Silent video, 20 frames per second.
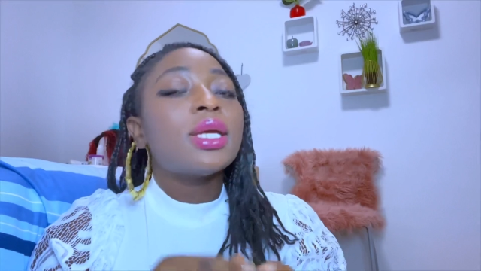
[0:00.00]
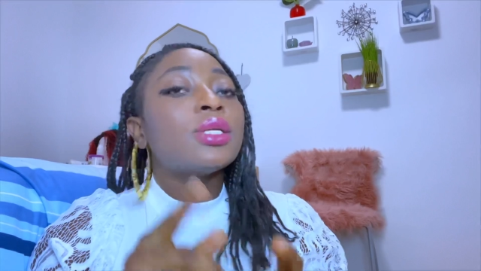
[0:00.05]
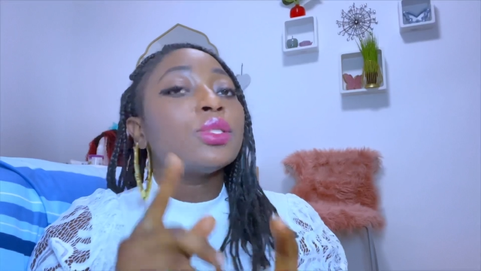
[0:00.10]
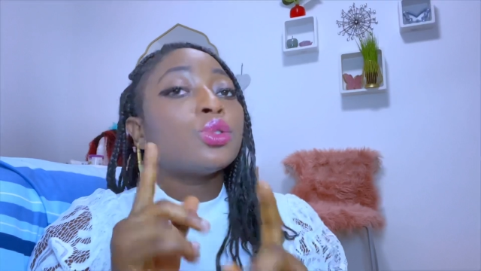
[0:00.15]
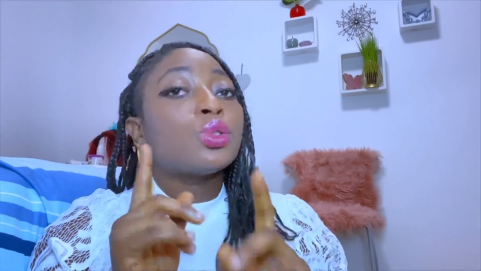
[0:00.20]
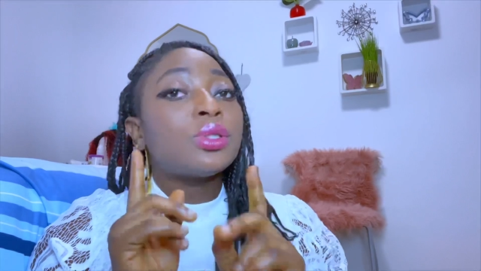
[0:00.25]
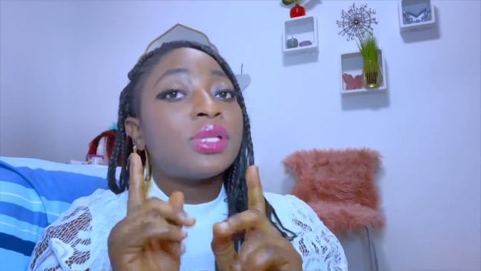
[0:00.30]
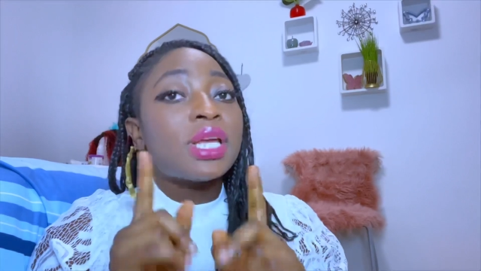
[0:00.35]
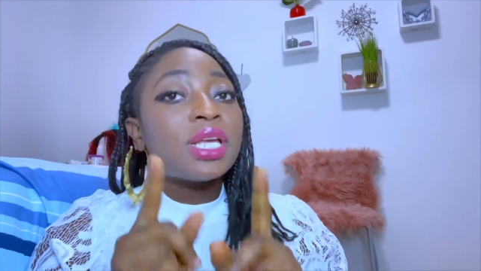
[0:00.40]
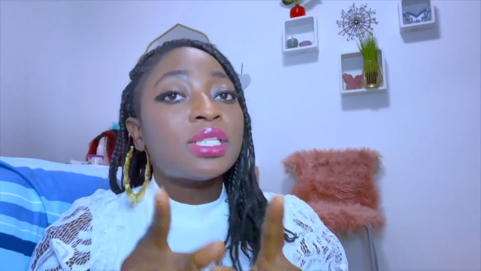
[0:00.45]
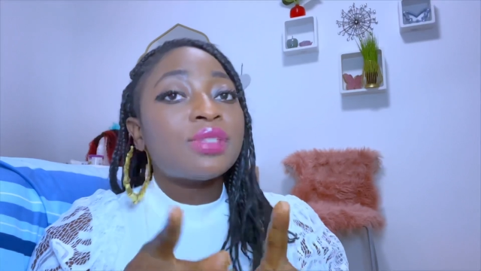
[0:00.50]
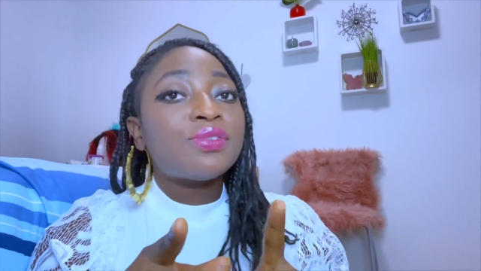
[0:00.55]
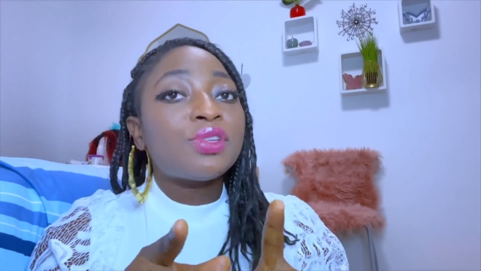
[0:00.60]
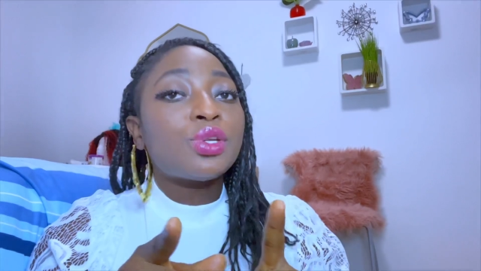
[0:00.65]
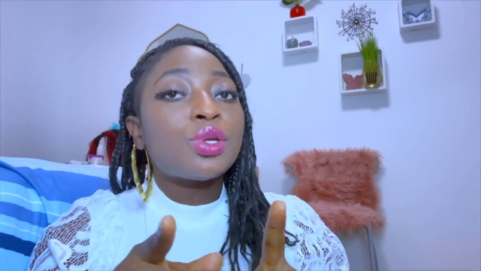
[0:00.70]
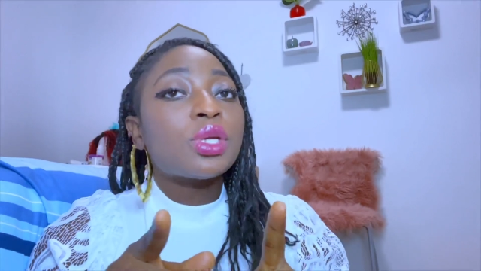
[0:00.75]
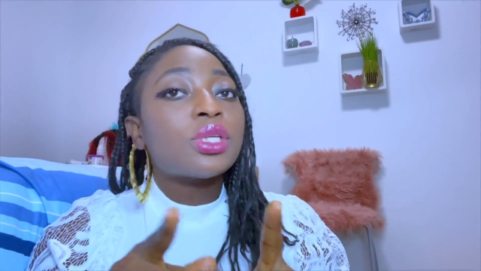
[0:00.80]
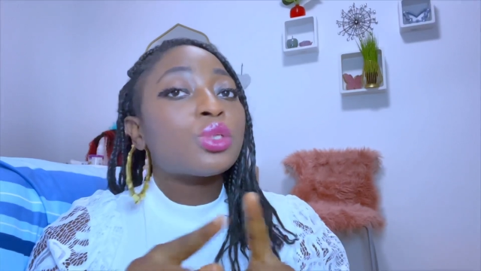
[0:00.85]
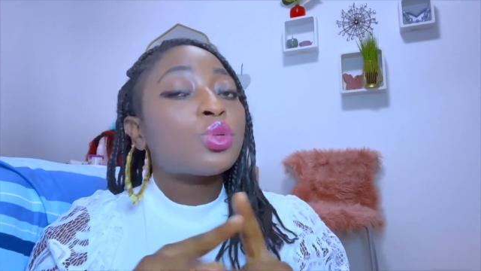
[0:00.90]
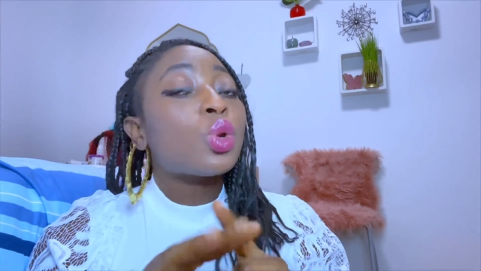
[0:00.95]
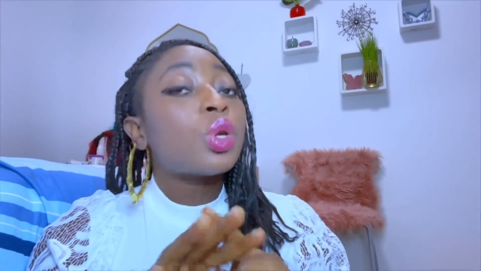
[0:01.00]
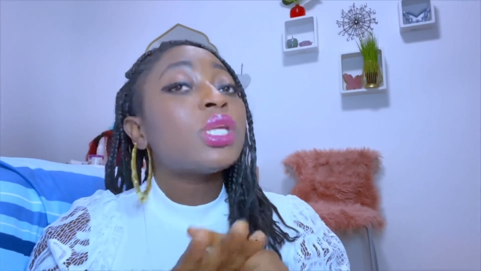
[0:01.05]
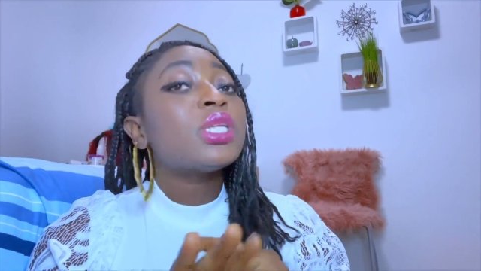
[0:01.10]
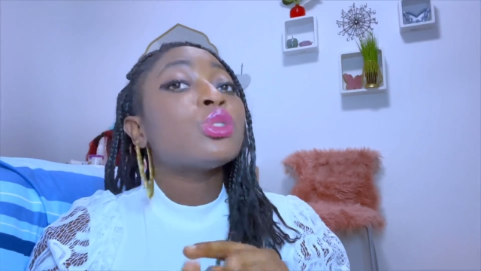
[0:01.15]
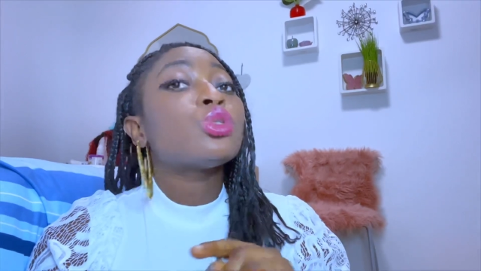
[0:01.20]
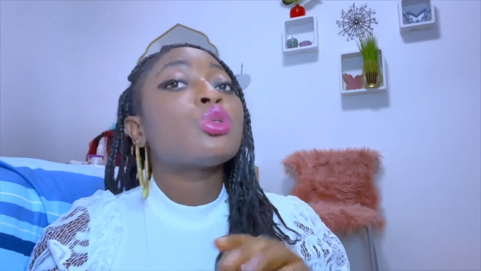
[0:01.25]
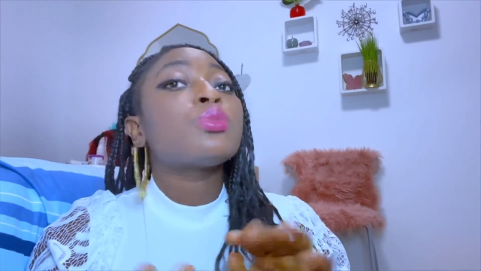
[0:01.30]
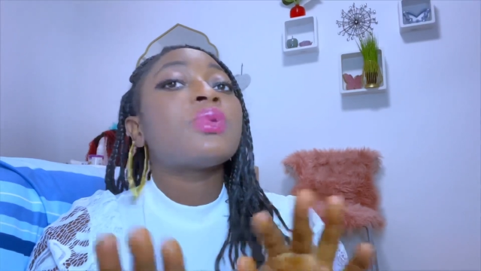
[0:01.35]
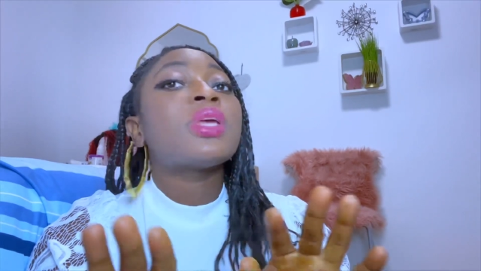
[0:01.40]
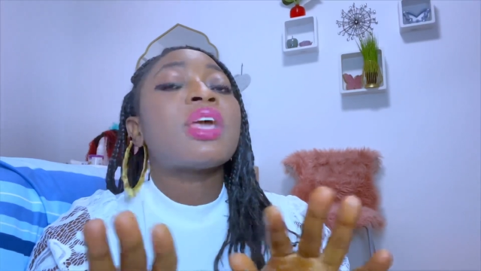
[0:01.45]
today's video is
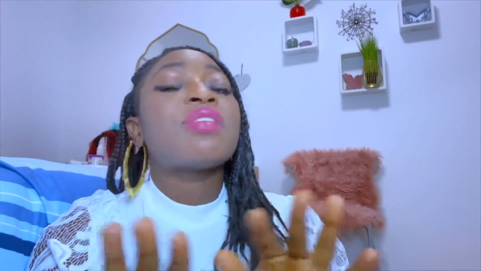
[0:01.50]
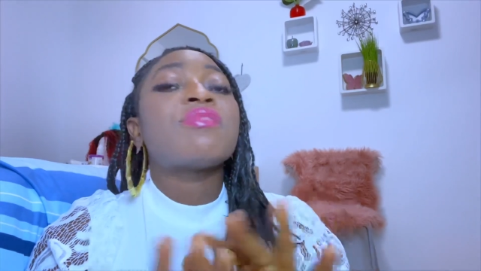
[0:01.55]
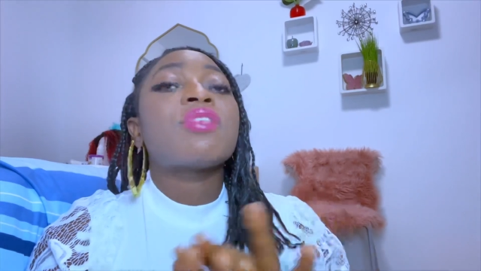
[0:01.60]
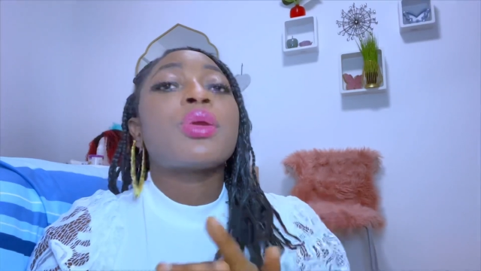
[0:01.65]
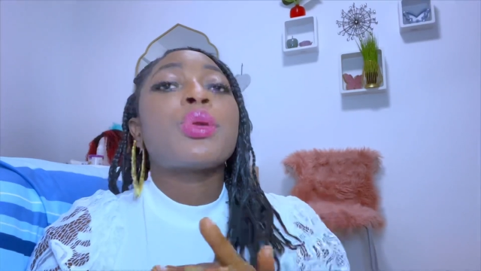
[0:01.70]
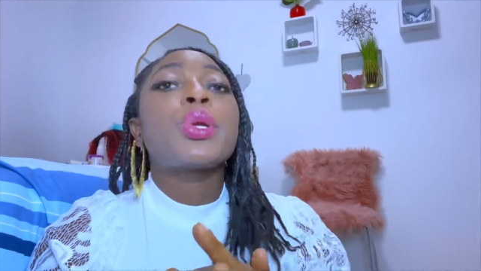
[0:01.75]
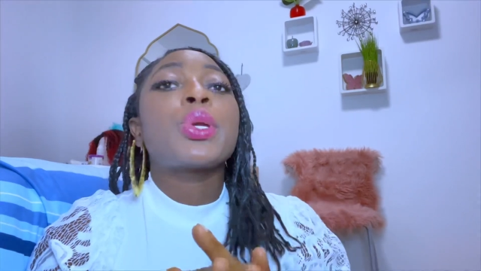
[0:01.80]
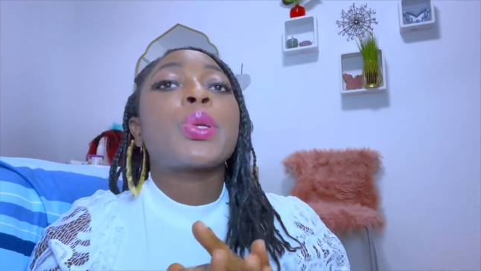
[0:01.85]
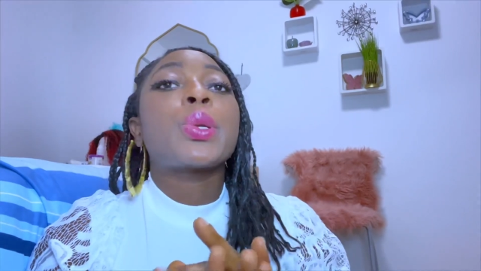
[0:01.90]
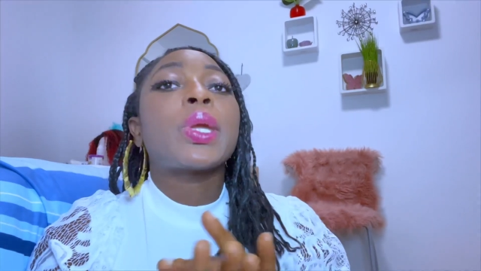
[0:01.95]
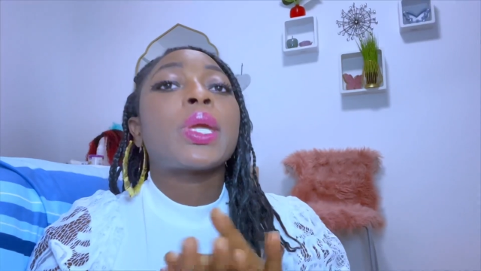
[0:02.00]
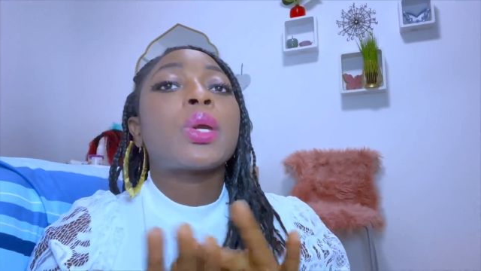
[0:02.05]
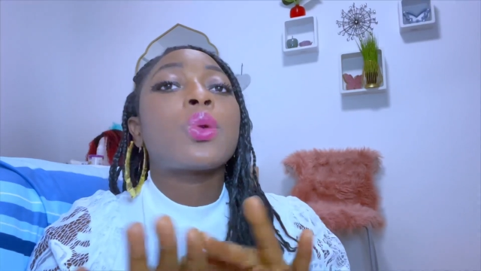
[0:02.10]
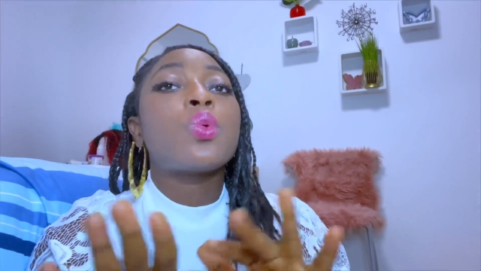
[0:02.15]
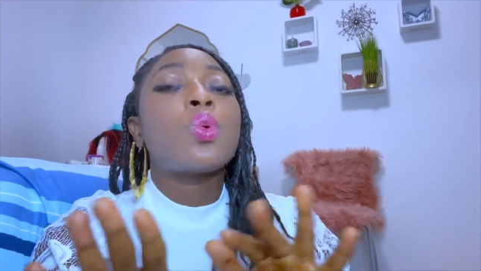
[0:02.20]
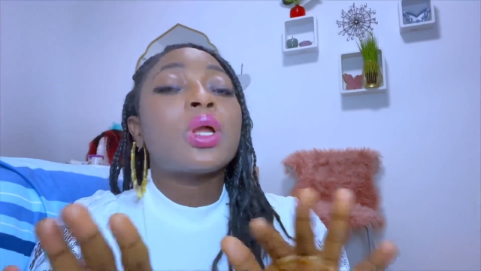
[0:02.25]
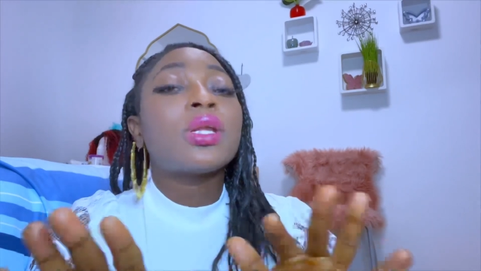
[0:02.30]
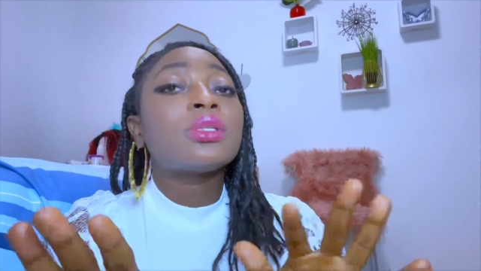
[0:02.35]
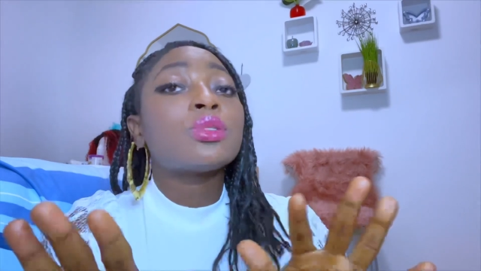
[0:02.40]
going to be a very quick one.